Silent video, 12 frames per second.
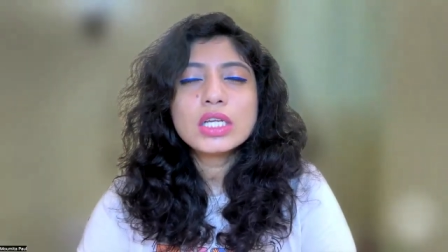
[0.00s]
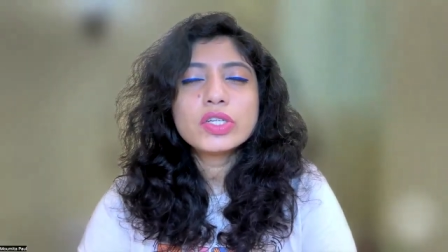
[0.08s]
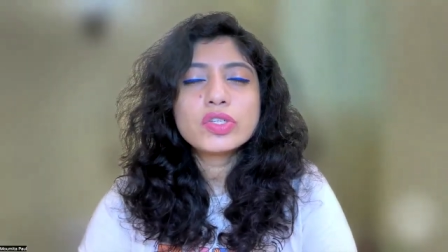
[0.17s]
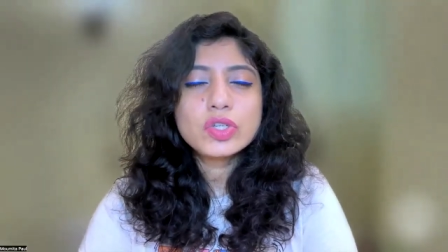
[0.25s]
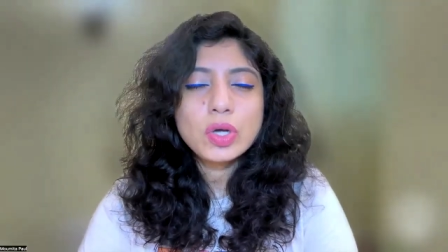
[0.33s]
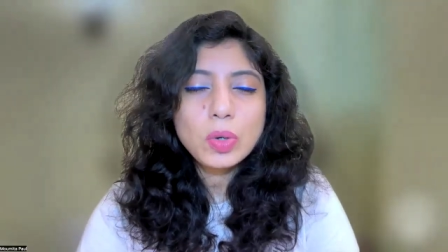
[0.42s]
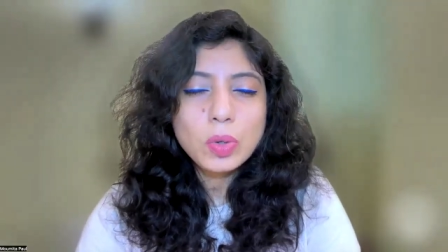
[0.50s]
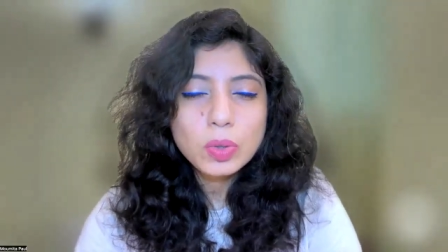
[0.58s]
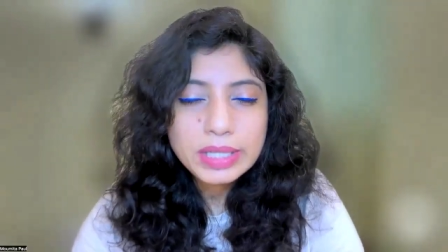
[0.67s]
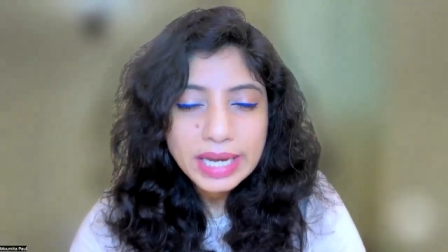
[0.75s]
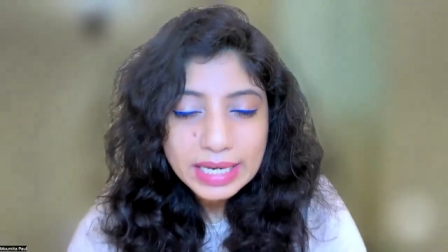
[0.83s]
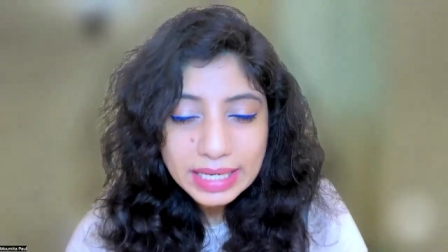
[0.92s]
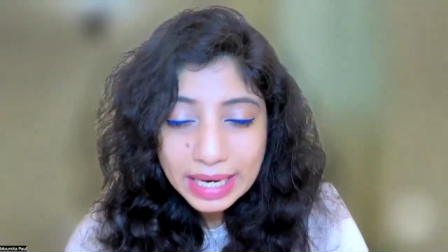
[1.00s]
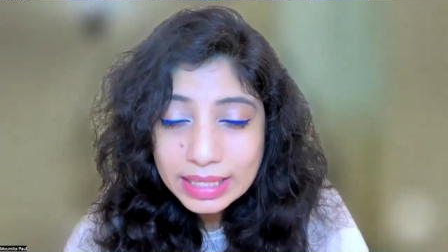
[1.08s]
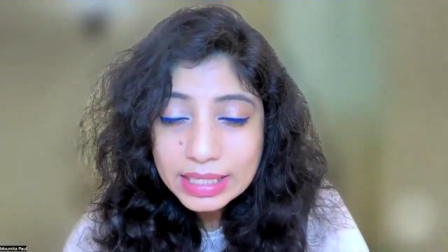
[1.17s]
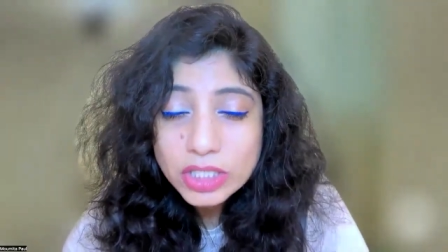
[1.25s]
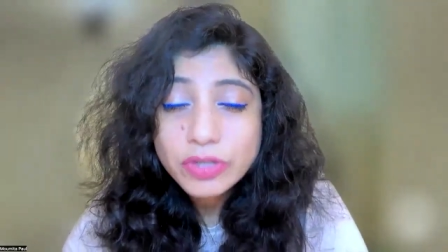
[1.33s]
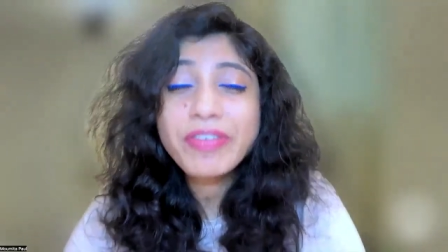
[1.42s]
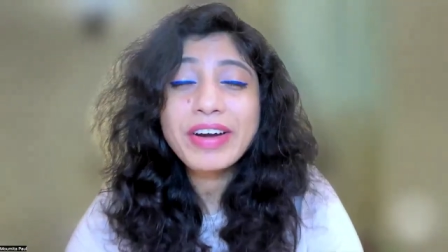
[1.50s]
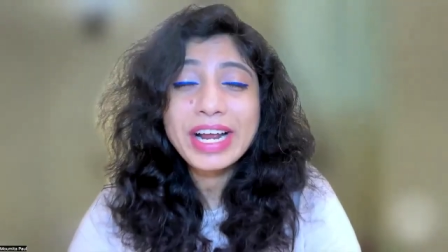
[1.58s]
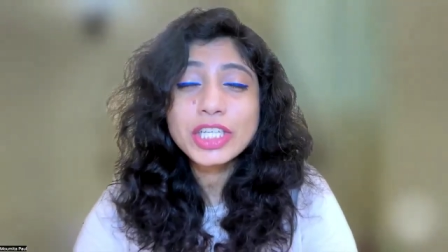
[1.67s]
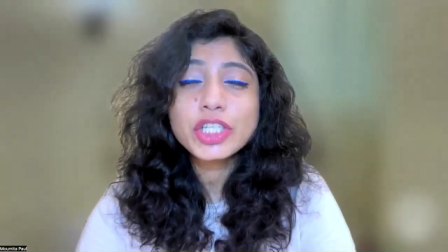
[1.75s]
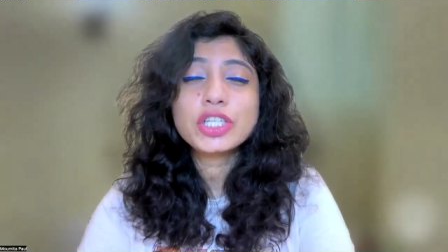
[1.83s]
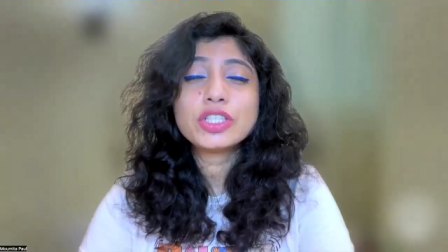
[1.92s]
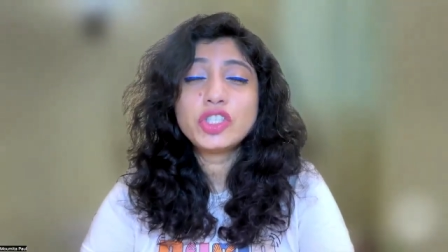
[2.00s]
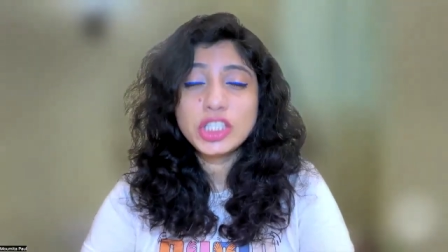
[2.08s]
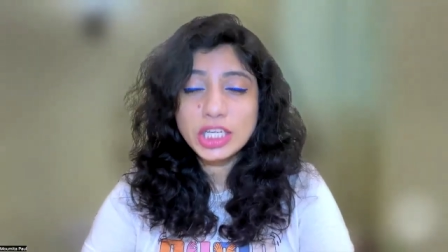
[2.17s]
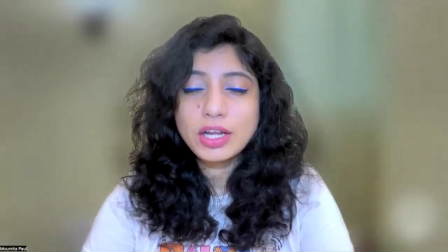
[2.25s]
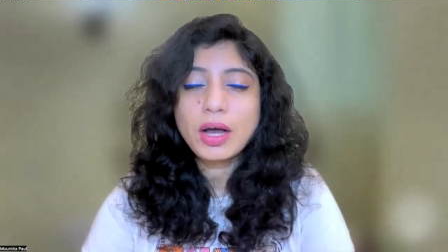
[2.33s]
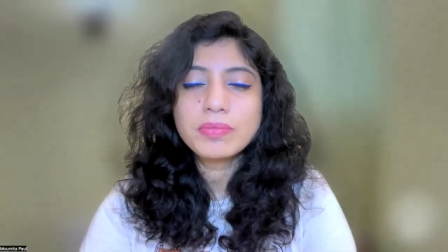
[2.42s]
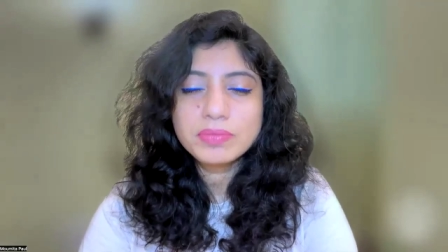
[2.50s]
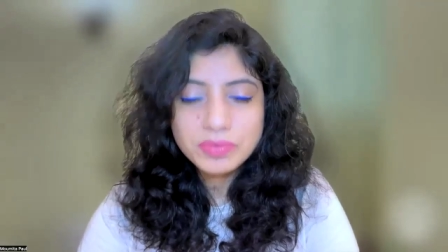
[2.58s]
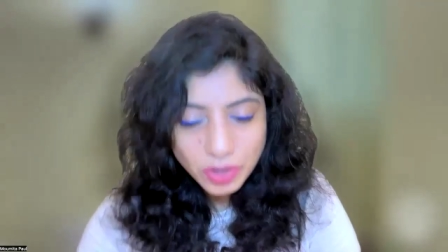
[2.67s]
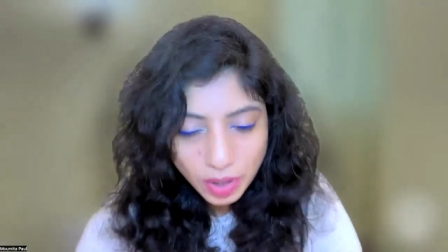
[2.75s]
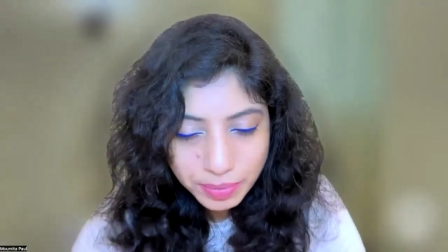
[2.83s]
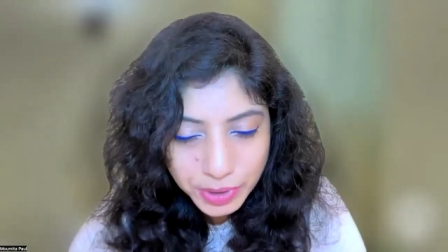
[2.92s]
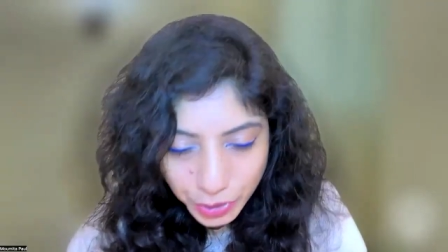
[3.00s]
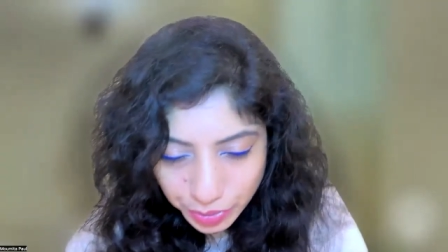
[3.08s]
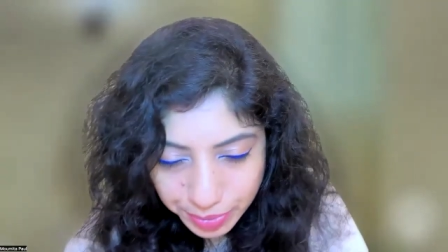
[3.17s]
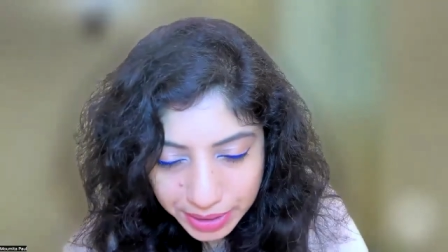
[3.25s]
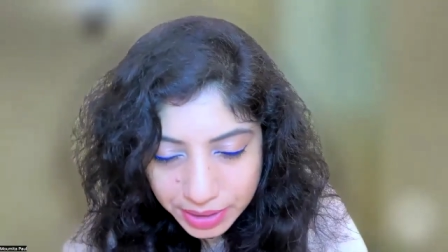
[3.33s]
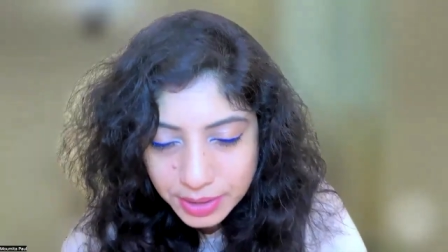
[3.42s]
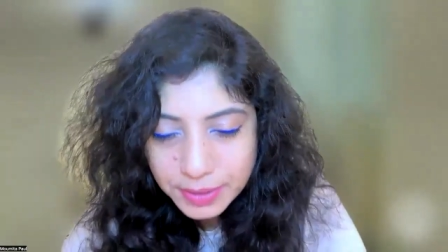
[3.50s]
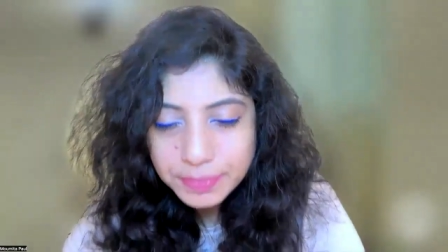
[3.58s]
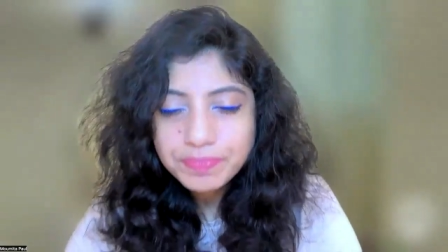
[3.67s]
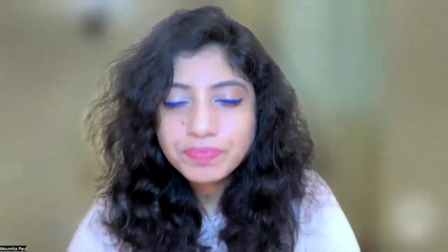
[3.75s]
so they needed fresh genome from humans.